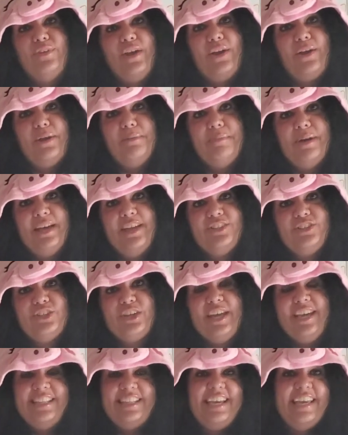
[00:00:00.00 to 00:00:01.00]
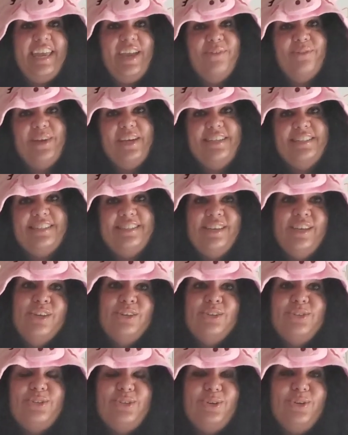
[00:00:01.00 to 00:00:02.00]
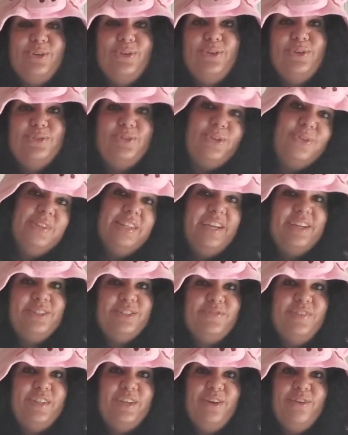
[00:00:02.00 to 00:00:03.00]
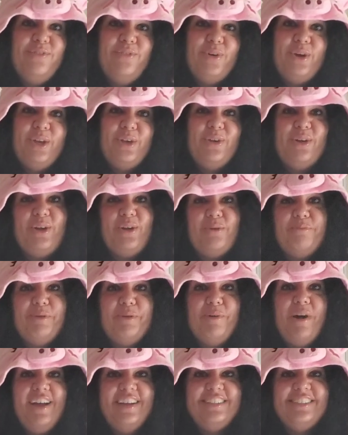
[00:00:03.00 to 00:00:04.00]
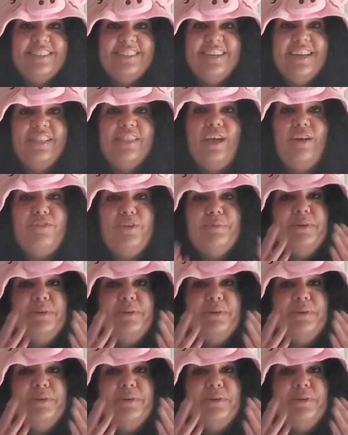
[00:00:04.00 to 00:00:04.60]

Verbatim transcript: very much, and I can't wait to do a next video for you. I hope you watch. Love